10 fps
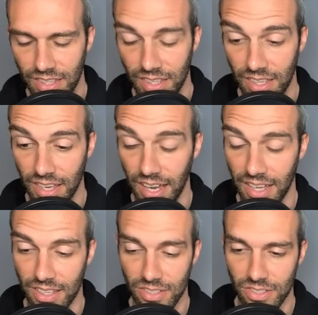Yeah,
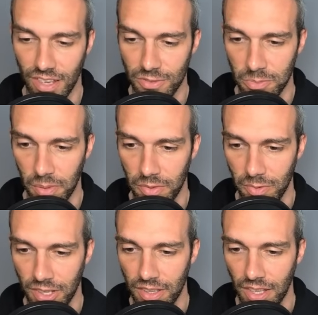it's tough to remember them
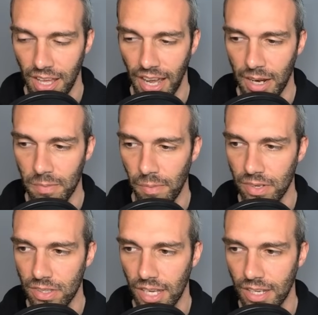all. I
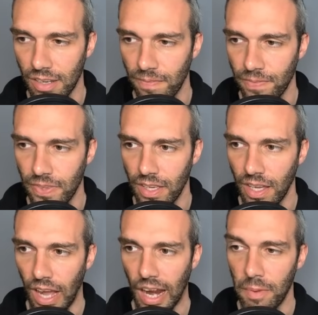remember
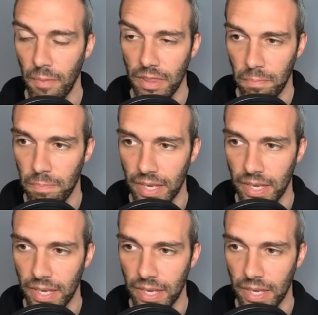the big